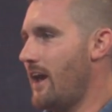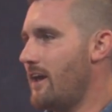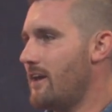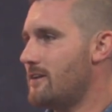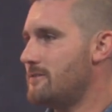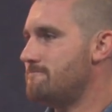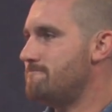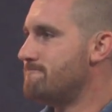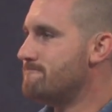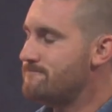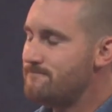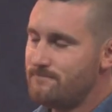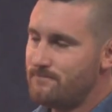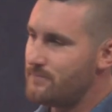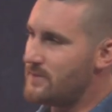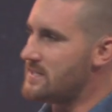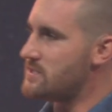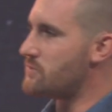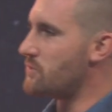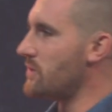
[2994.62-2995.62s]
And
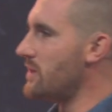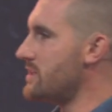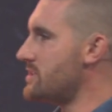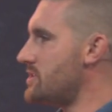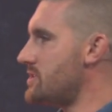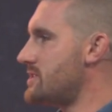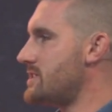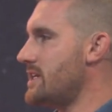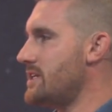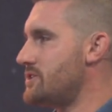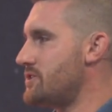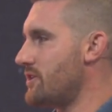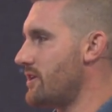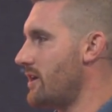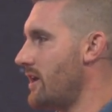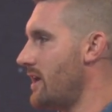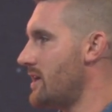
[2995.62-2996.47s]
this religious teacher